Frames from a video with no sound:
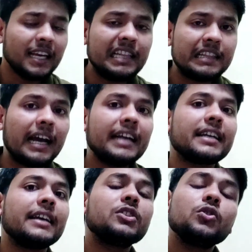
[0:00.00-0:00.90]
in that
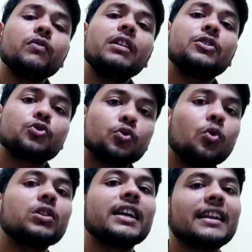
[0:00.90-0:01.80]
case you will
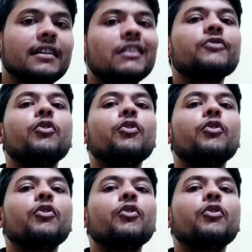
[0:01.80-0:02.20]
store the aircraft